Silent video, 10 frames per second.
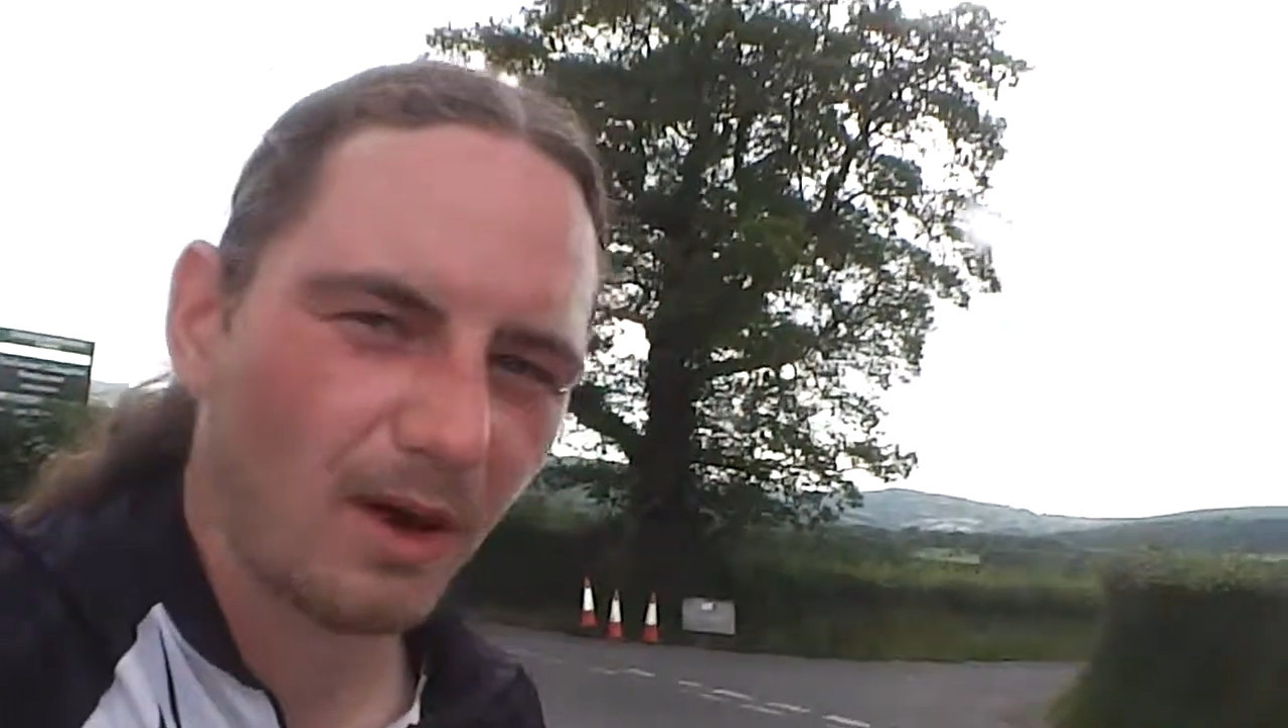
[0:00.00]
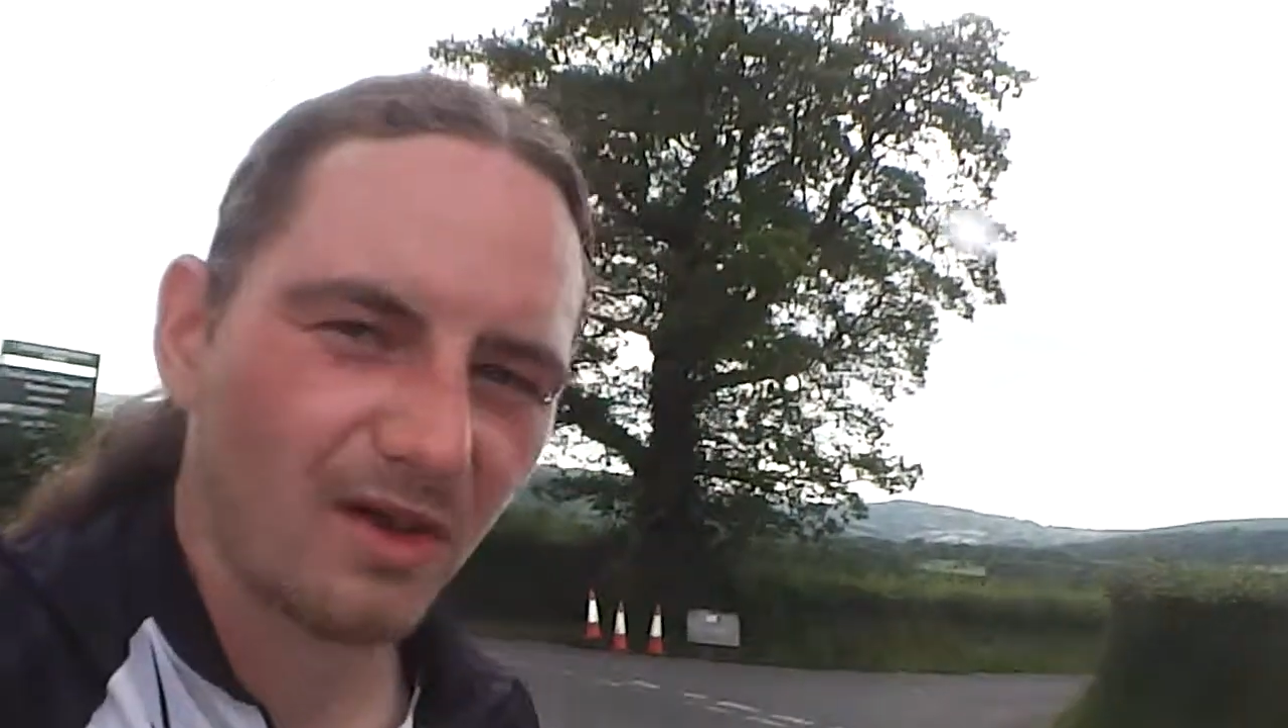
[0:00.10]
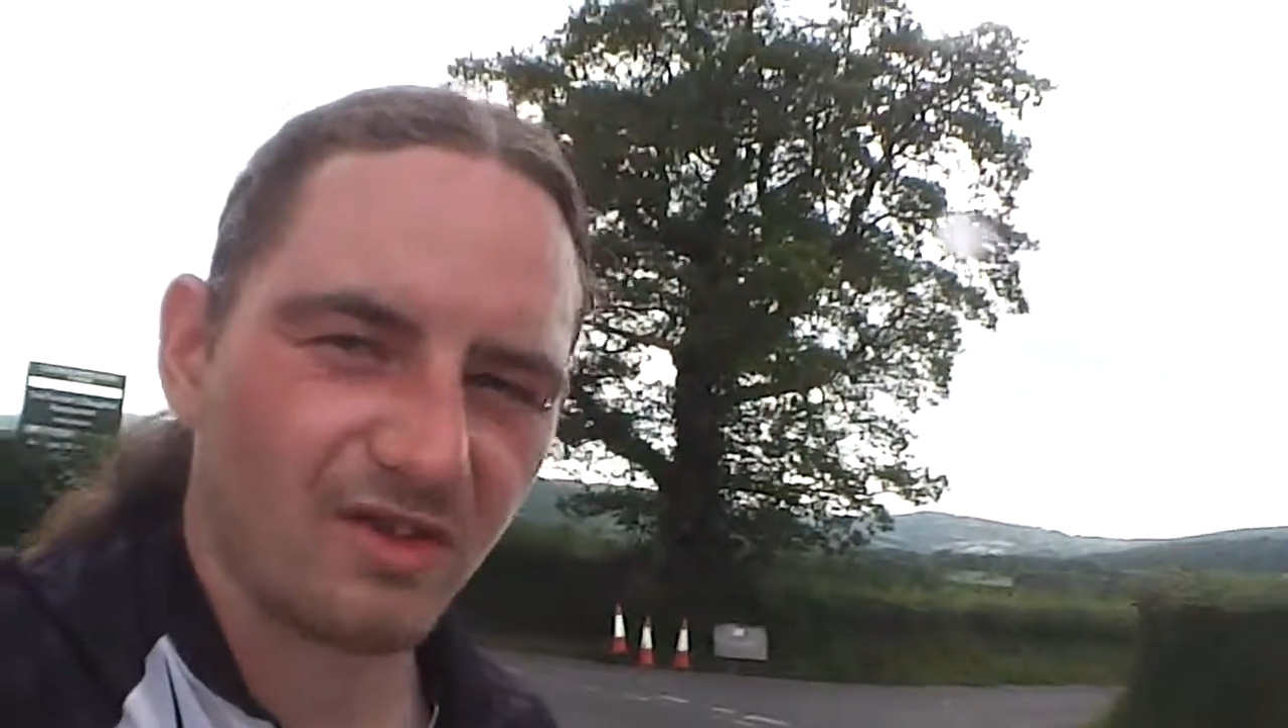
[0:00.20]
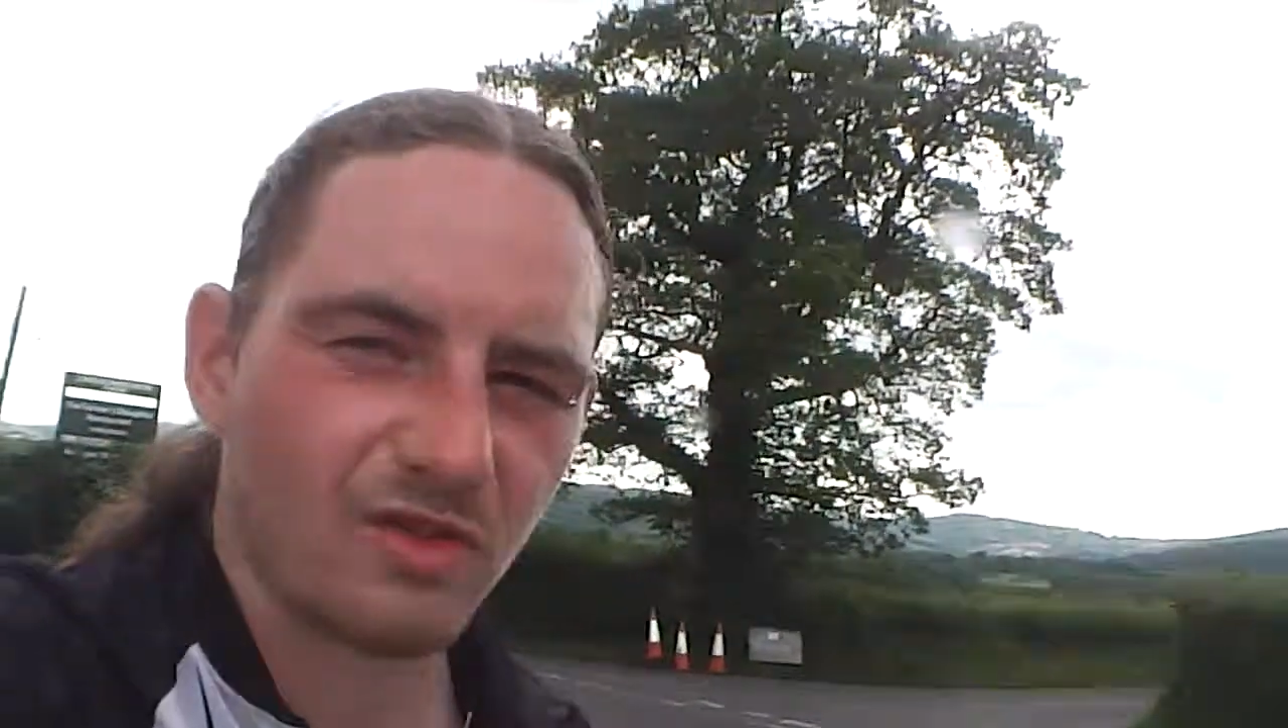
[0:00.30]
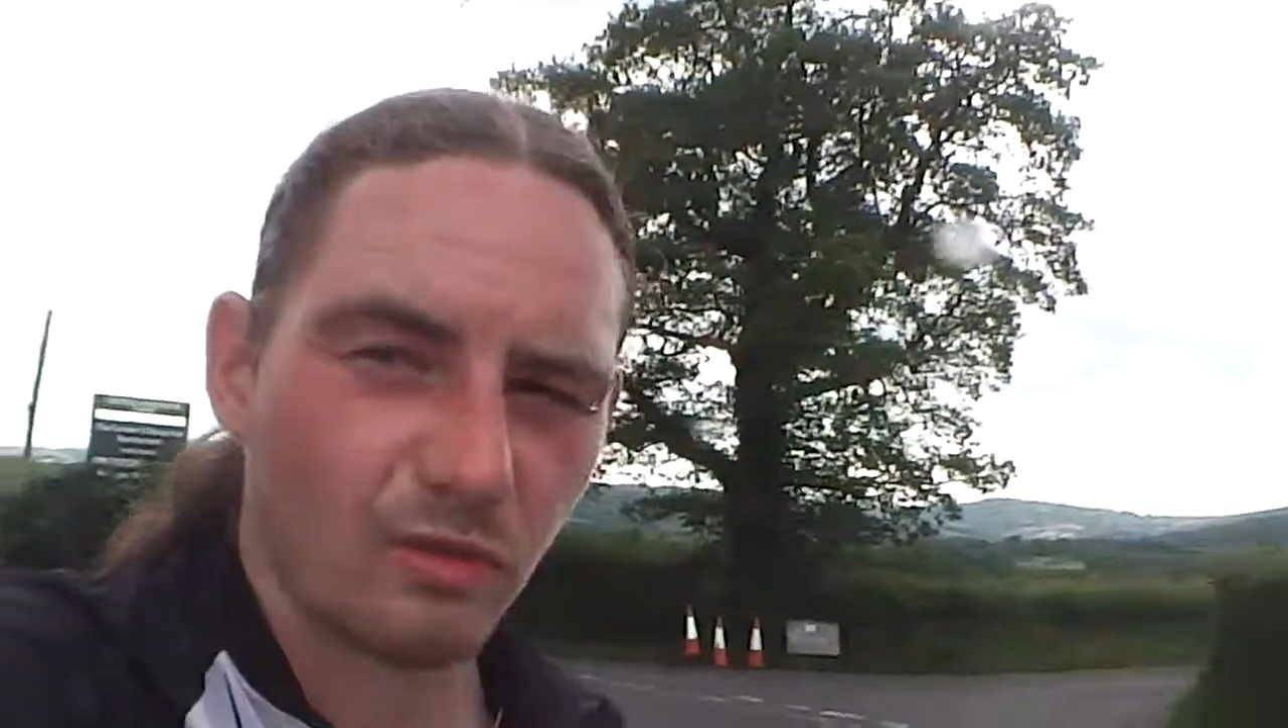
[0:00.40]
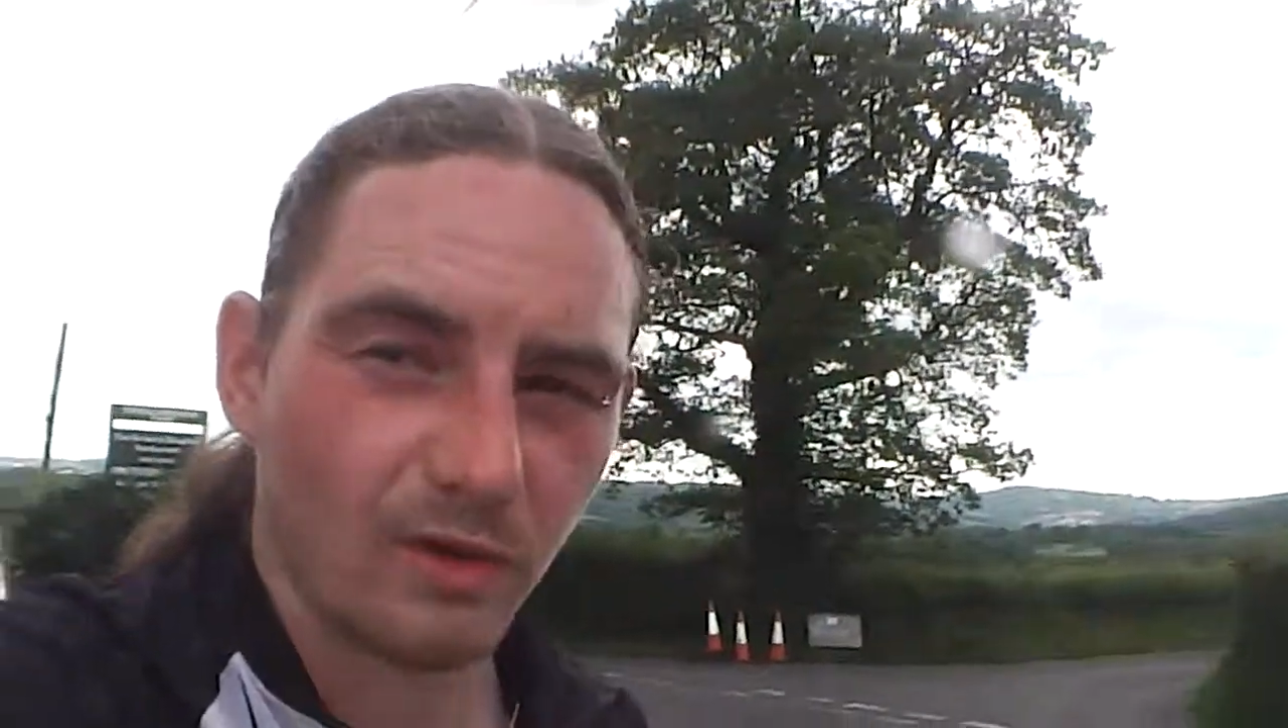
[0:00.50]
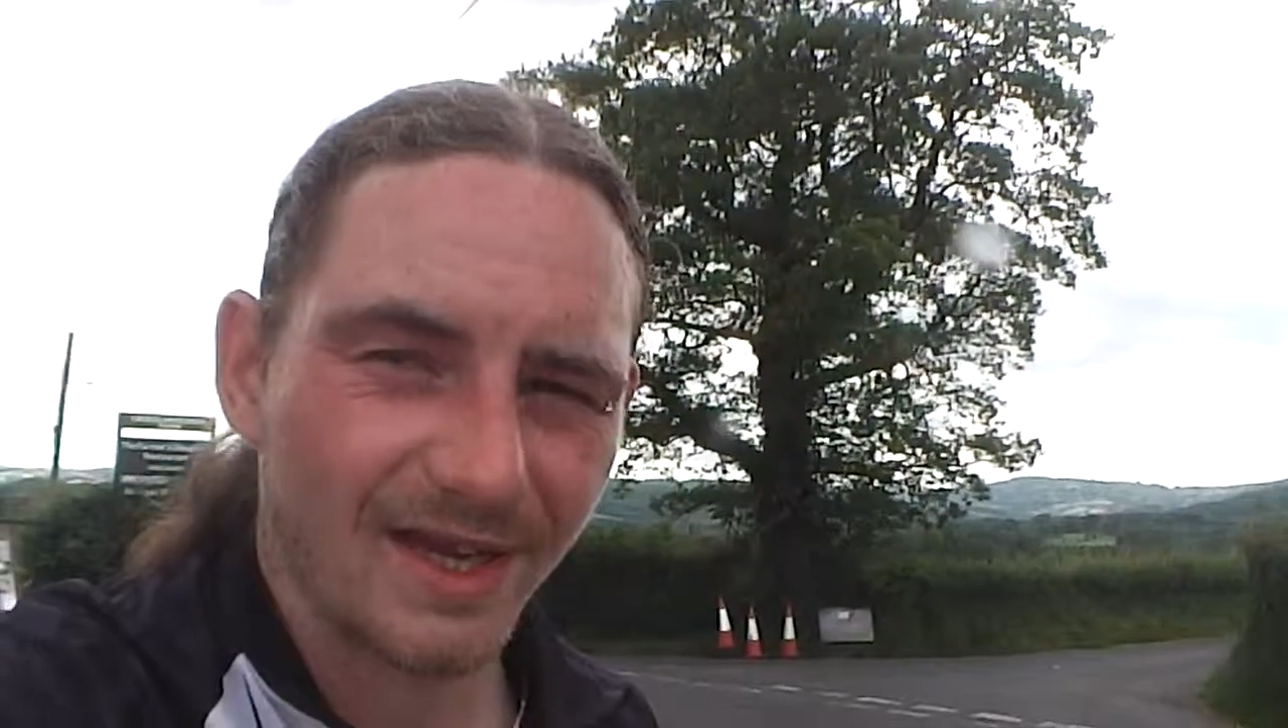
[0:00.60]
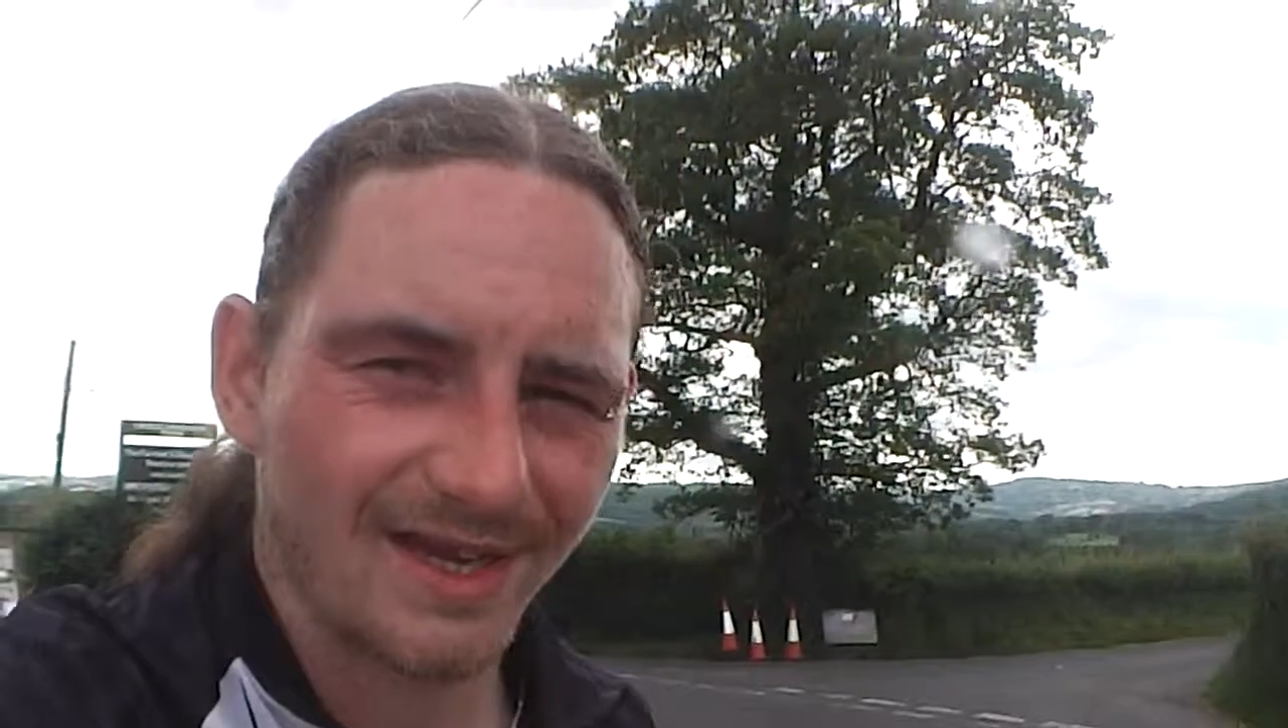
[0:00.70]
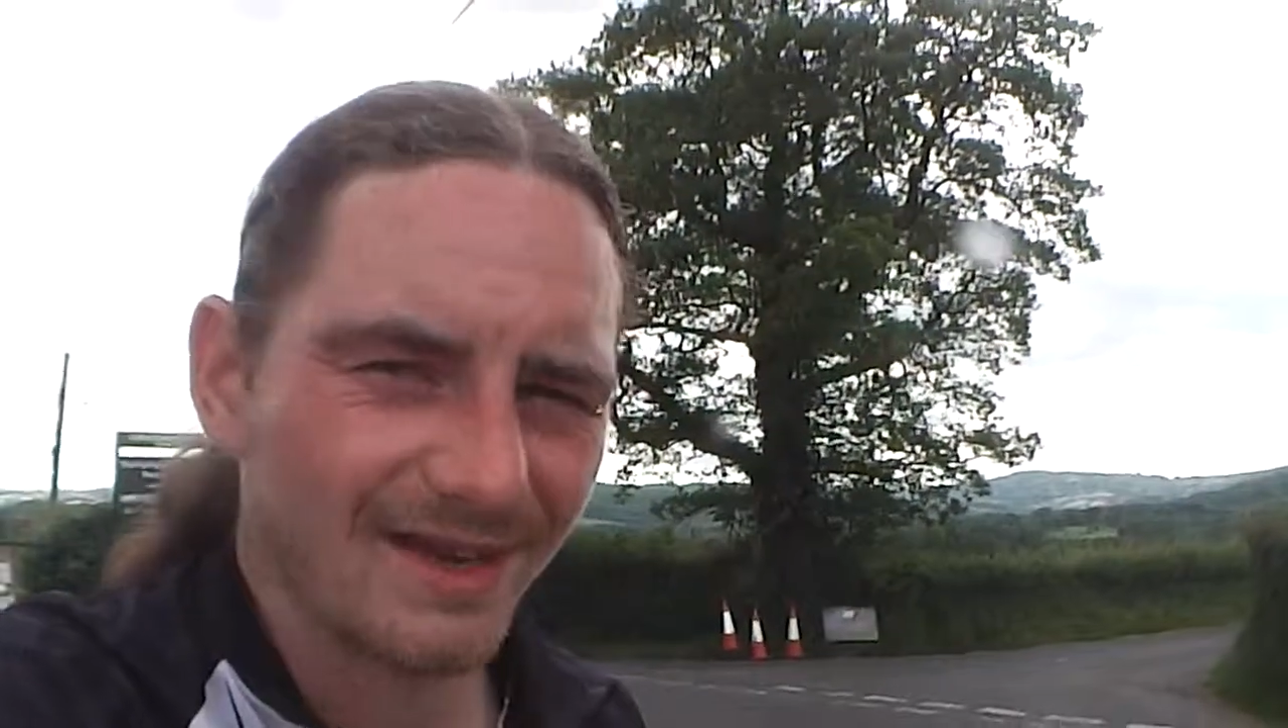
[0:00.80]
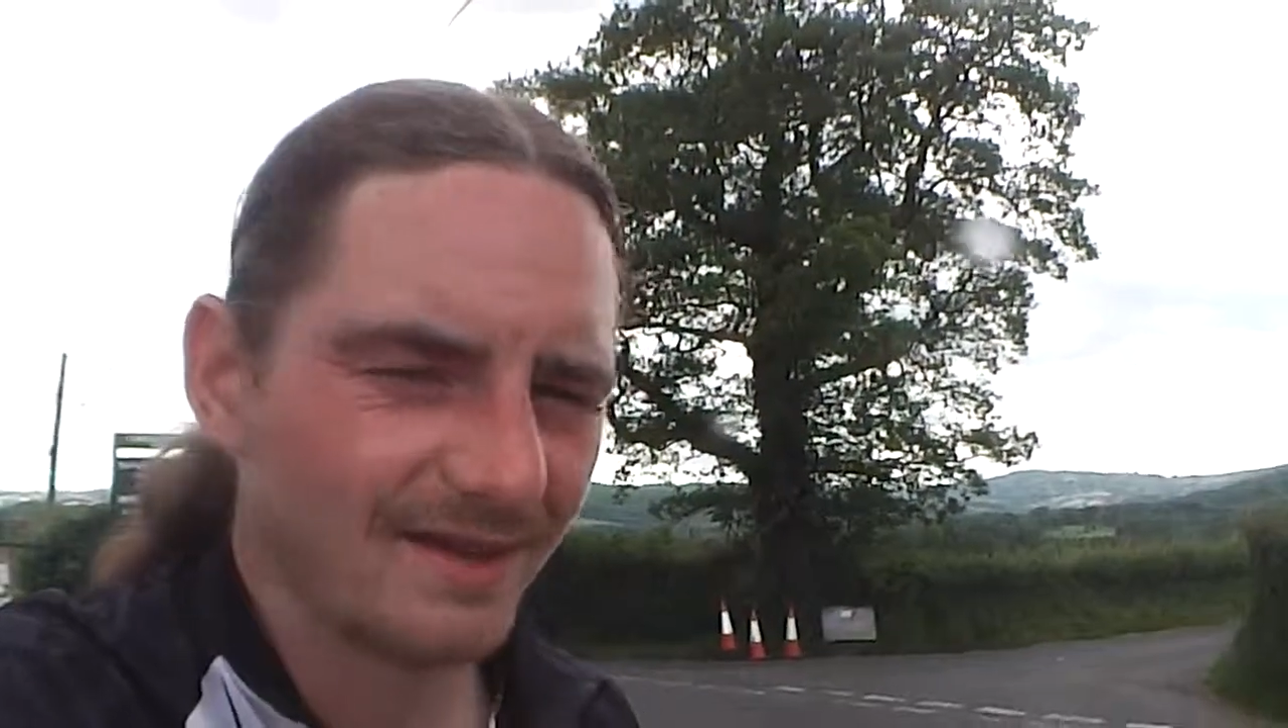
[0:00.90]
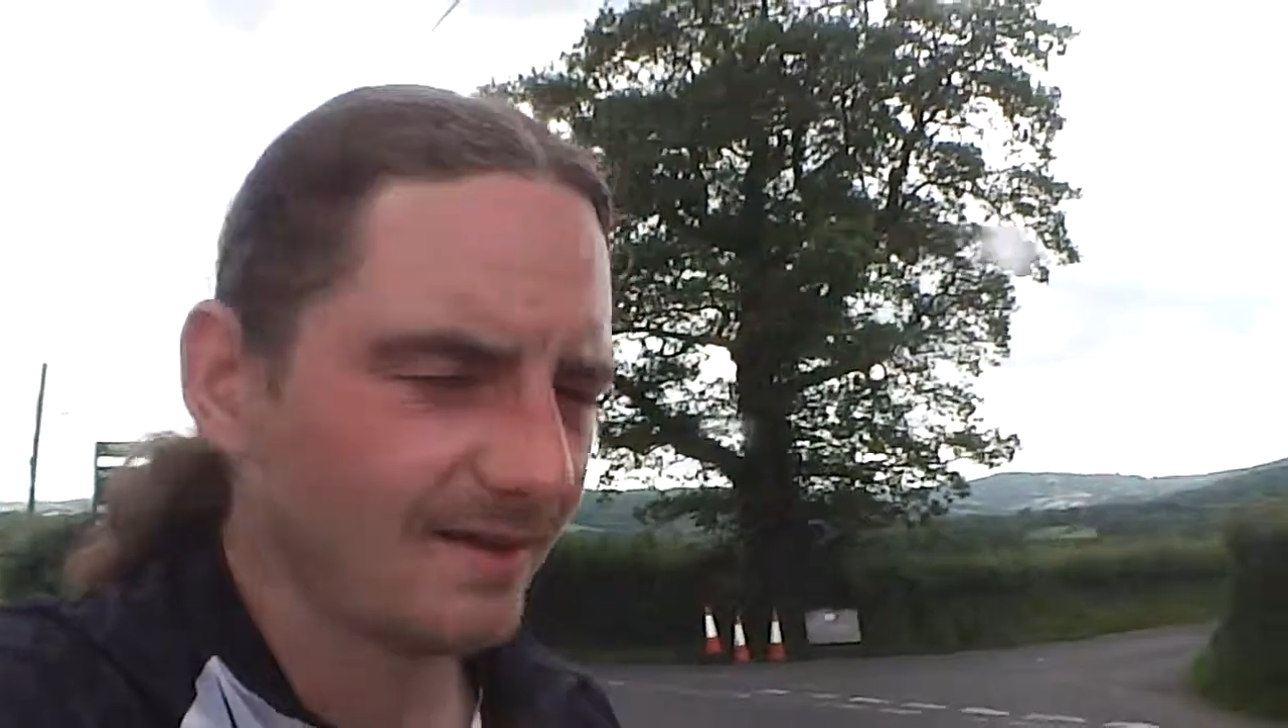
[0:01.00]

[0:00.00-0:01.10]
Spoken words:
past 3.